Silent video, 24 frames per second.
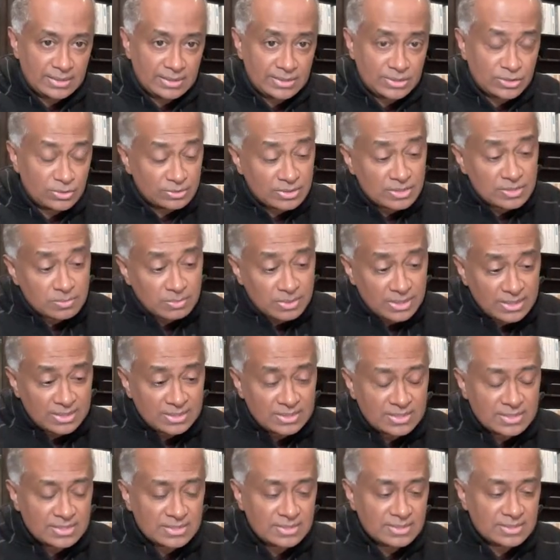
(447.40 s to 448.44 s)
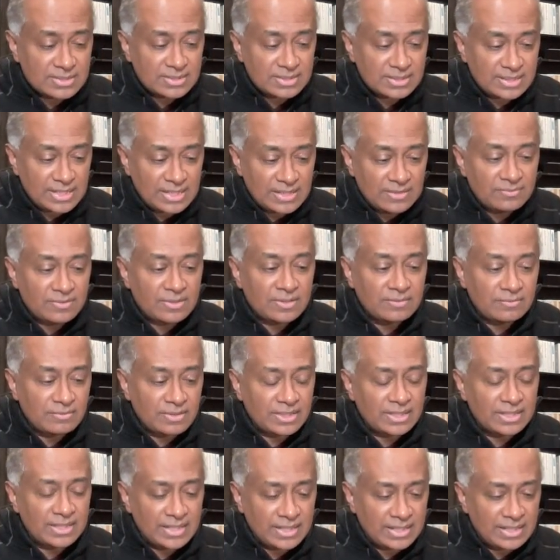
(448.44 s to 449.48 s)
So this means even
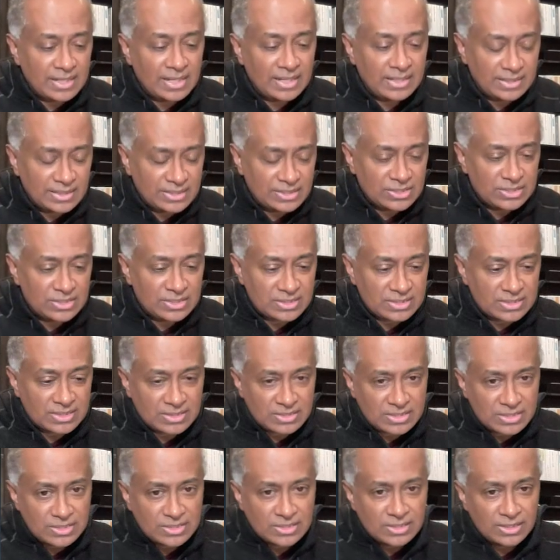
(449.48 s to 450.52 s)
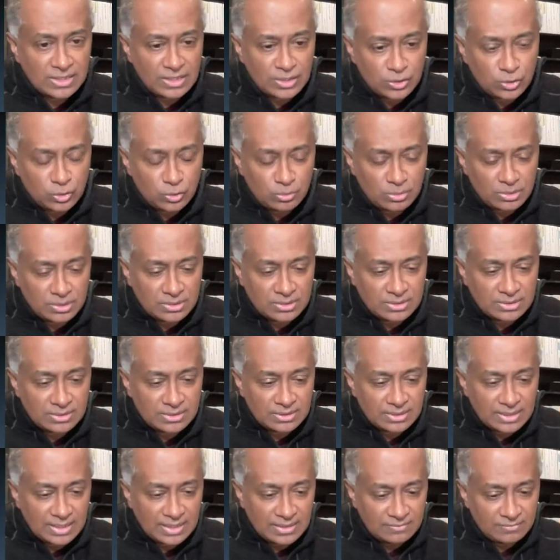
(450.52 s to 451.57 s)
when an AI agent is assisting a human,
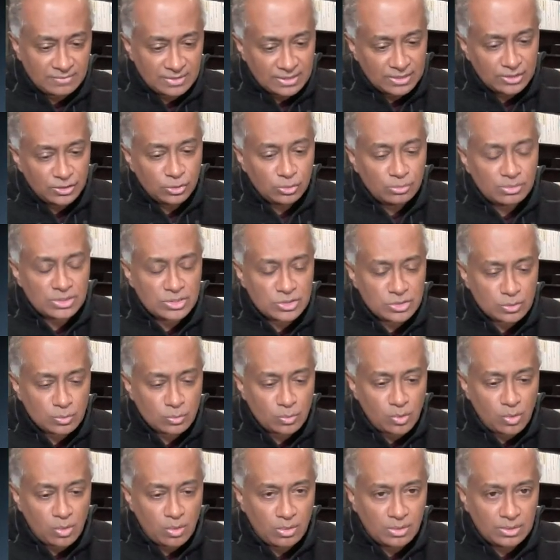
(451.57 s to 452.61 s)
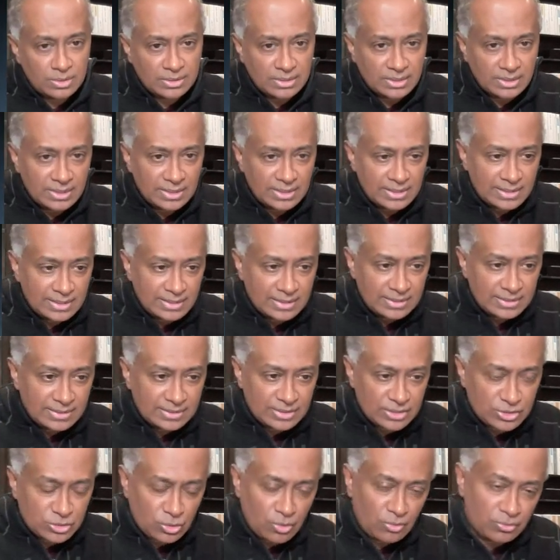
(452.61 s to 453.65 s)
and when a human is involved,
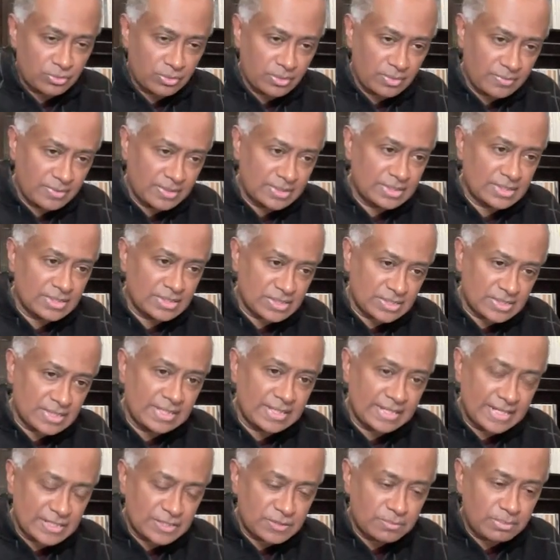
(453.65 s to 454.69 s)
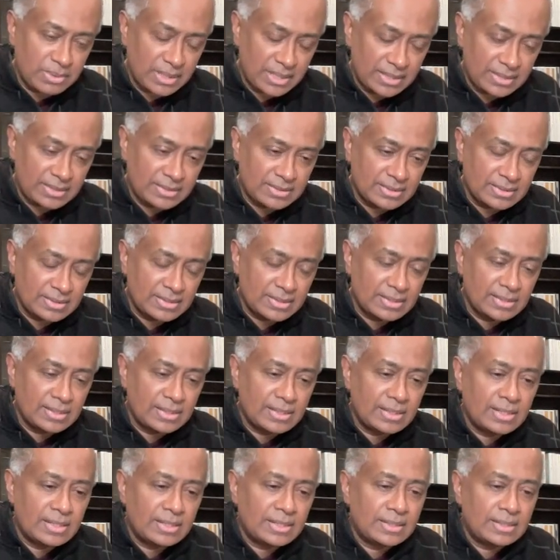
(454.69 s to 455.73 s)
the software vendor still gets paid,
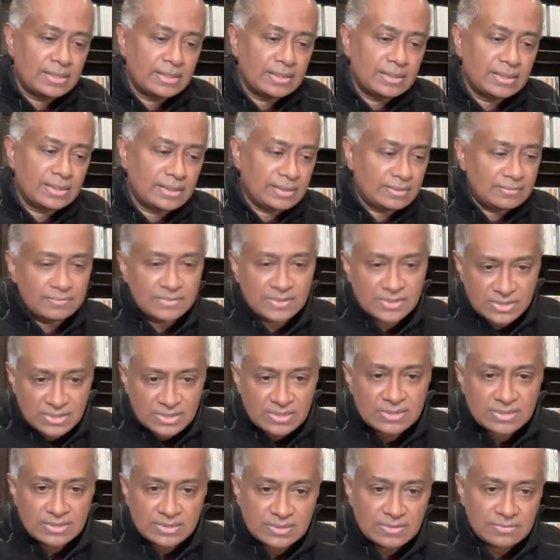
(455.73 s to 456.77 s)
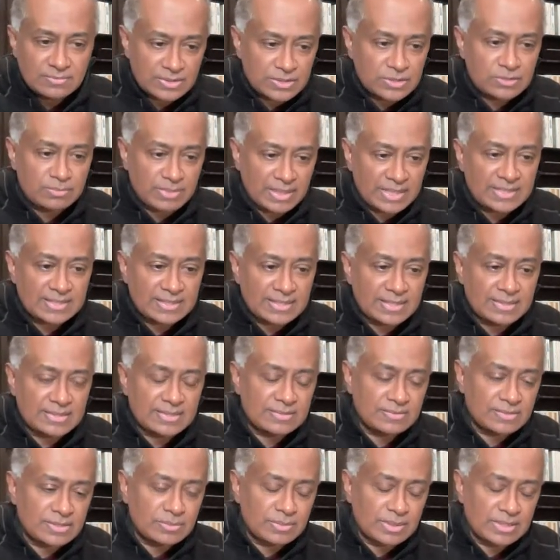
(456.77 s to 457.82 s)
which makes
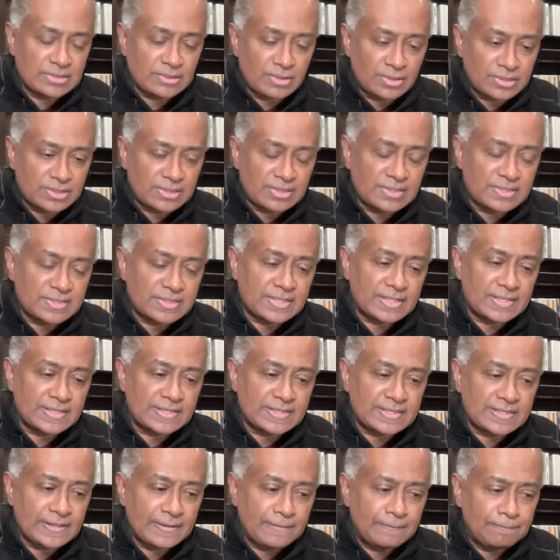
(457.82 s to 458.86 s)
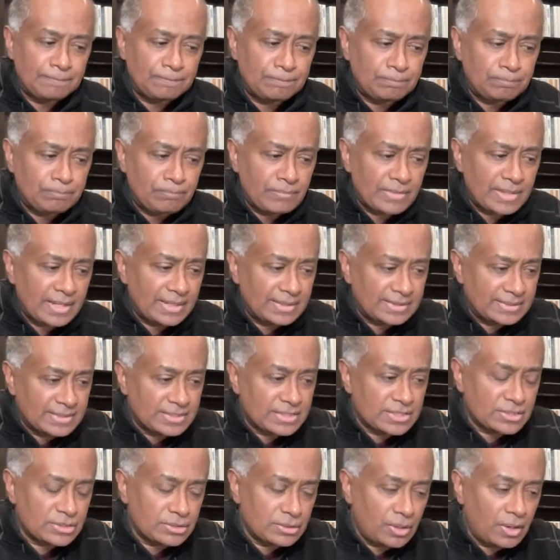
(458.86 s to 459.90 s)
sense, which makes logical sense. This
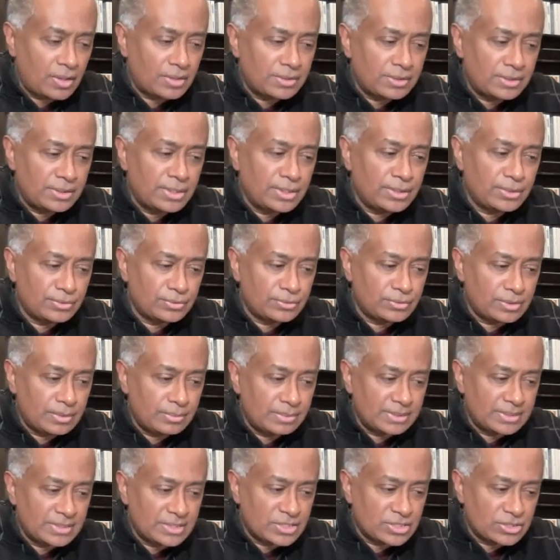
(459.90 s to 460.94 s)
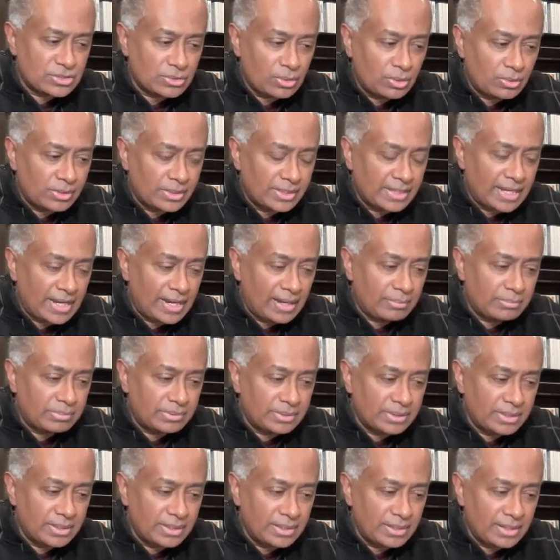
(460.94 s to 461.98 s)
is not new. I mean, this is already
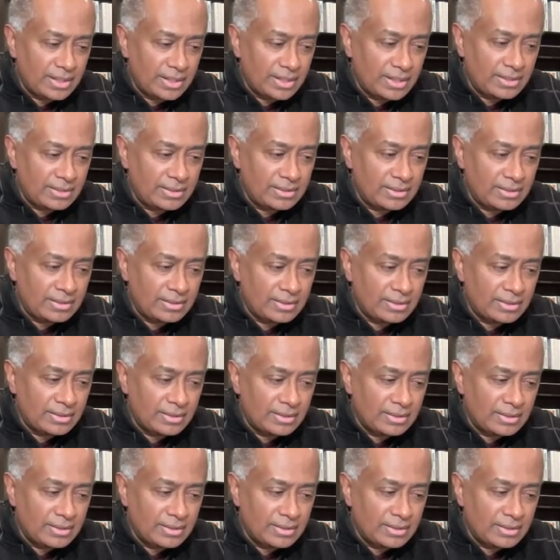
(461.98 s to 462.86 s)
happening in